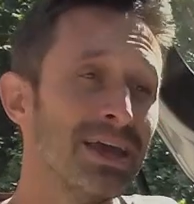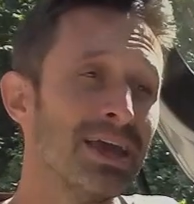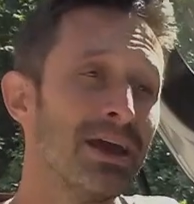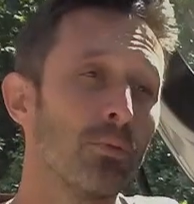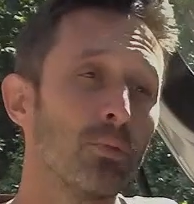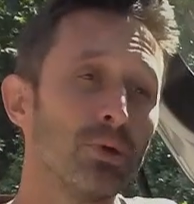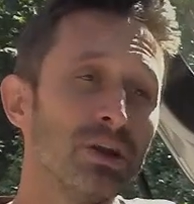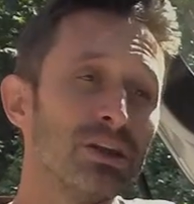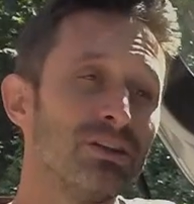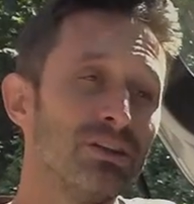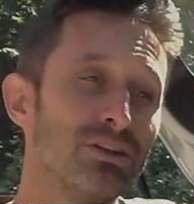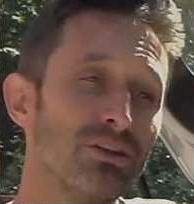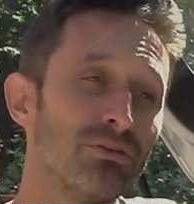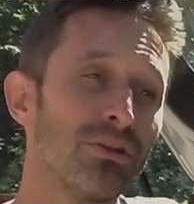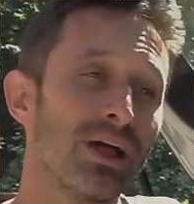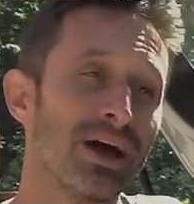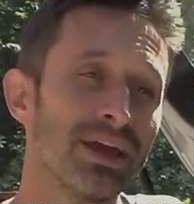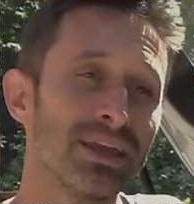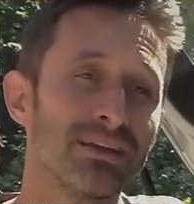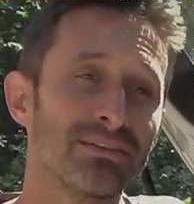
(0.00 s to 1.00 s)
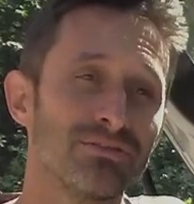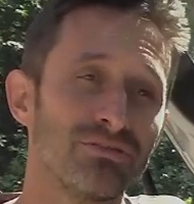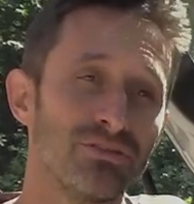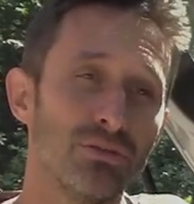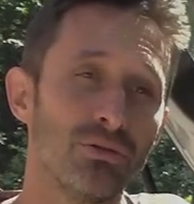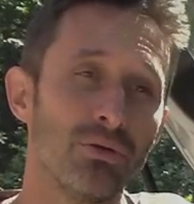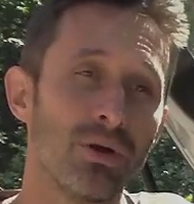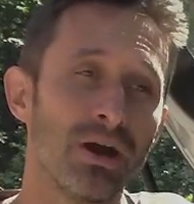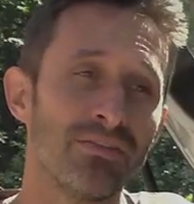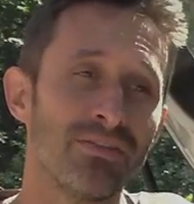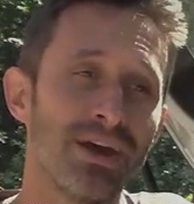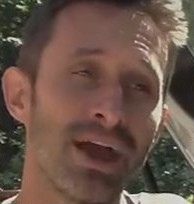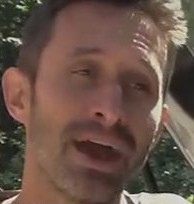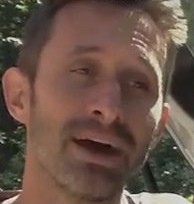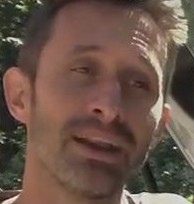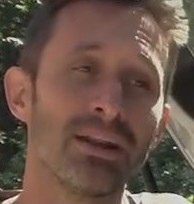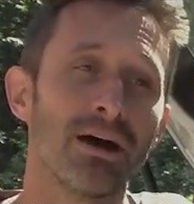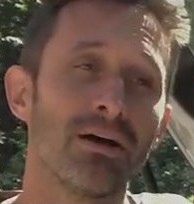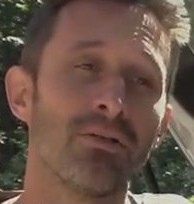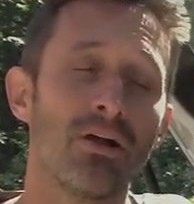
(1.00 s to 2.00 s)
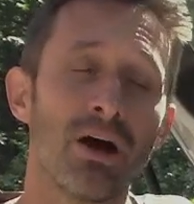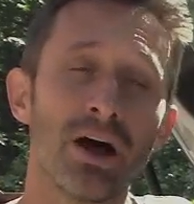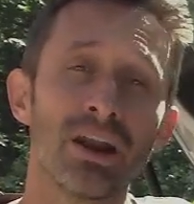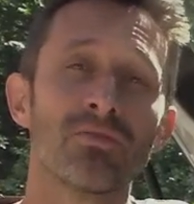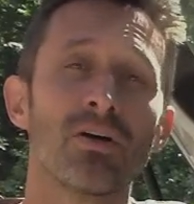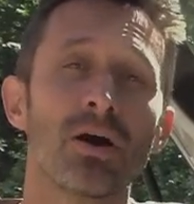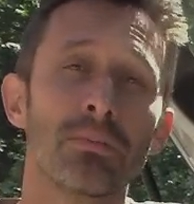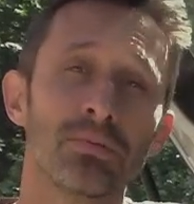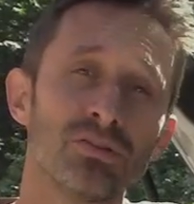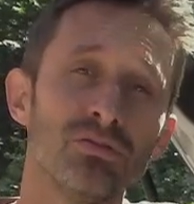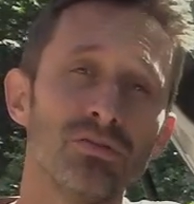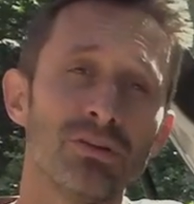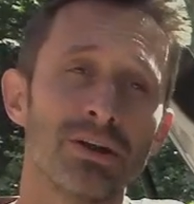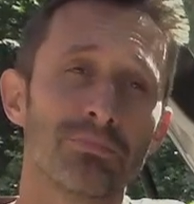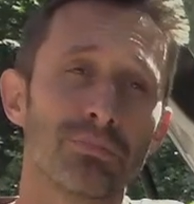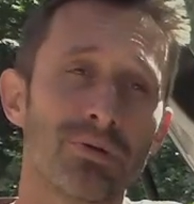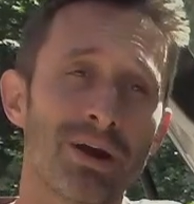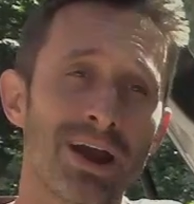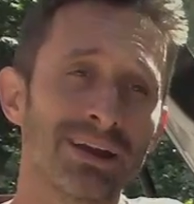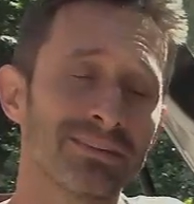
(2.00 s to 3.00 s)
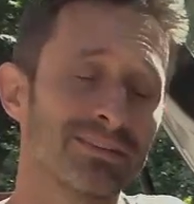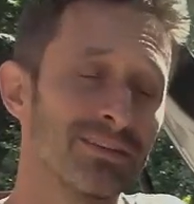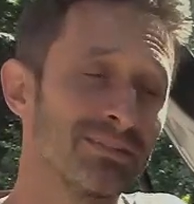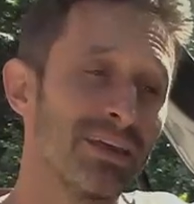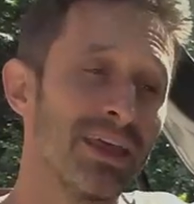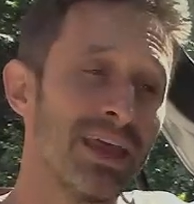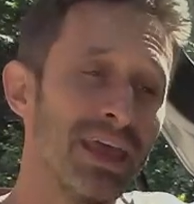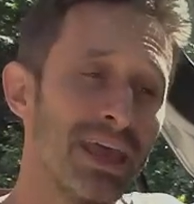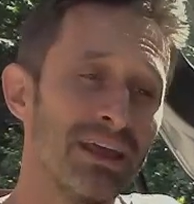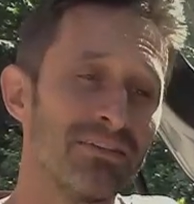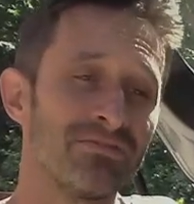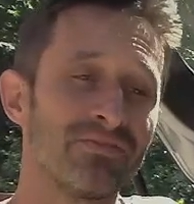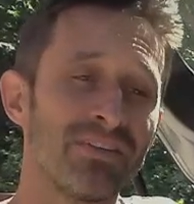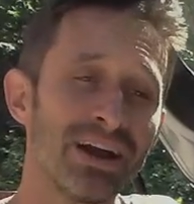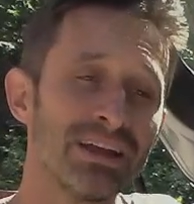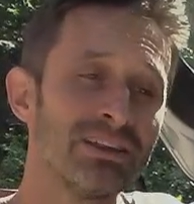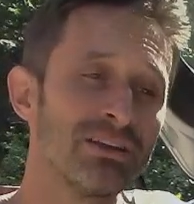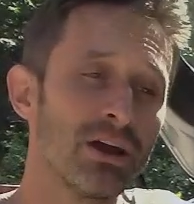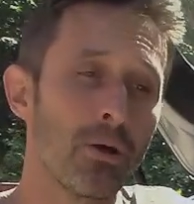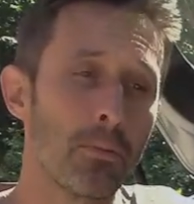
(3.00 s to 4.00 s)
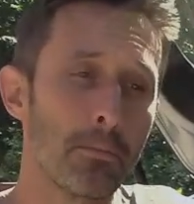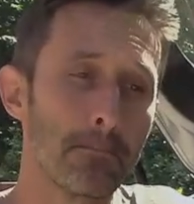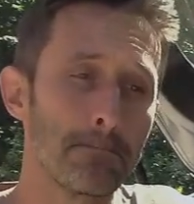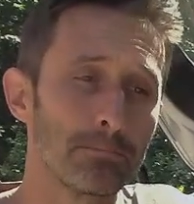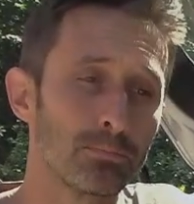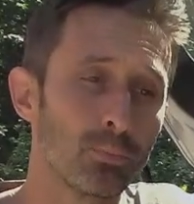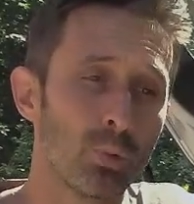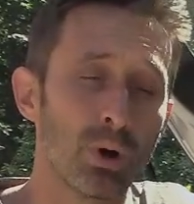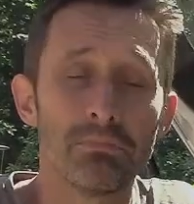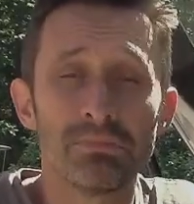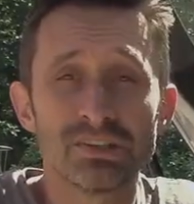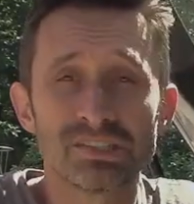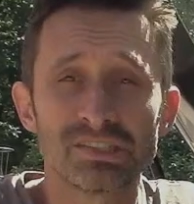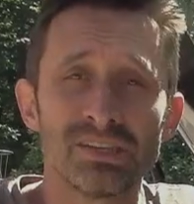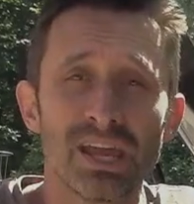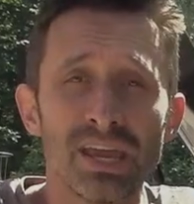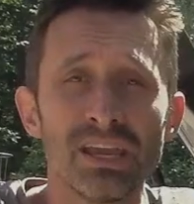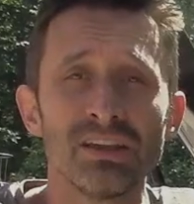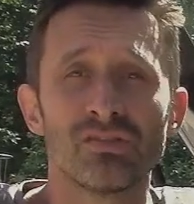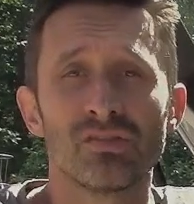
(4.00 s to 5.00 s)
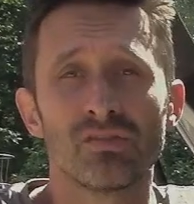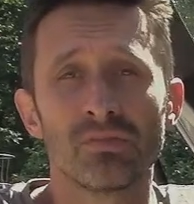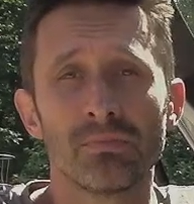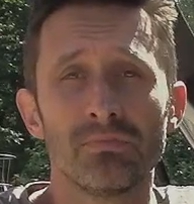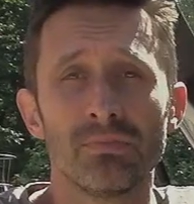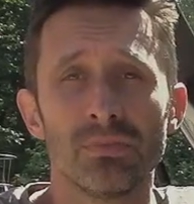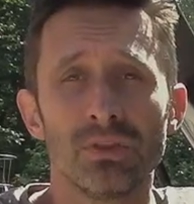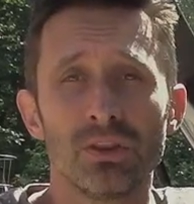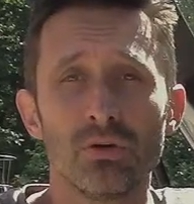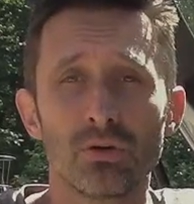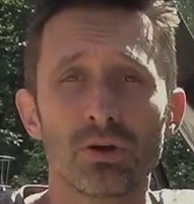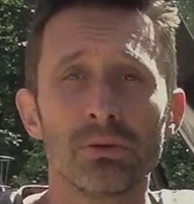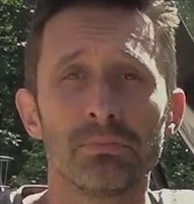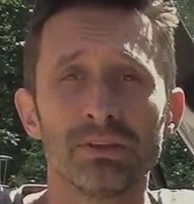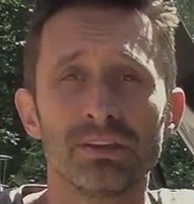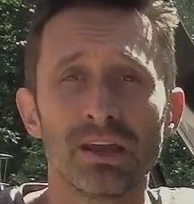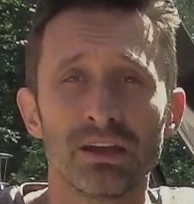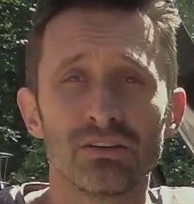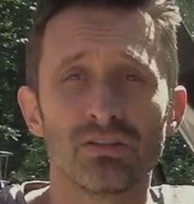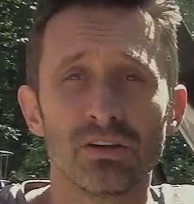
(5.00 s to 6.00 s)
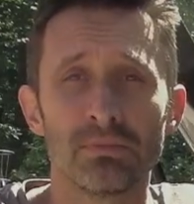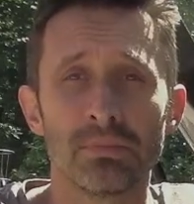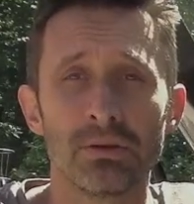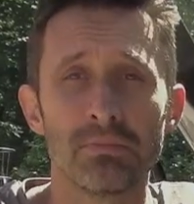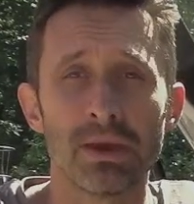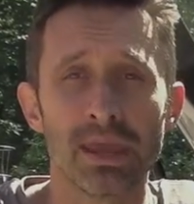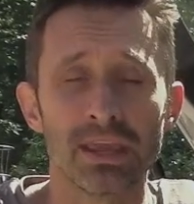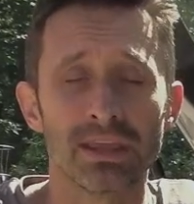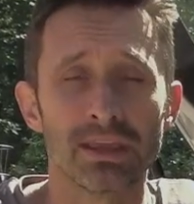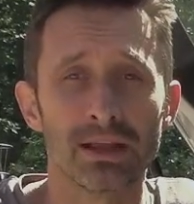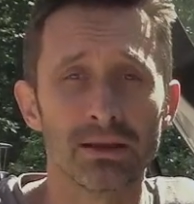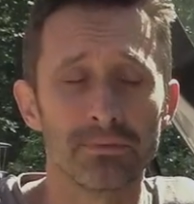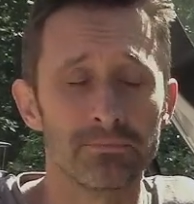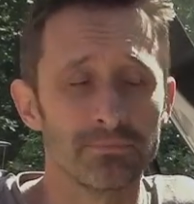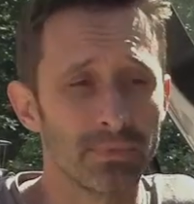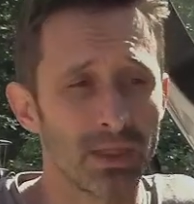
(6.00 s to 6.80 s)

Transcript: Wouldn't you like to have had a lot of opportunity to practice and find out what mistakes you could potentially be making.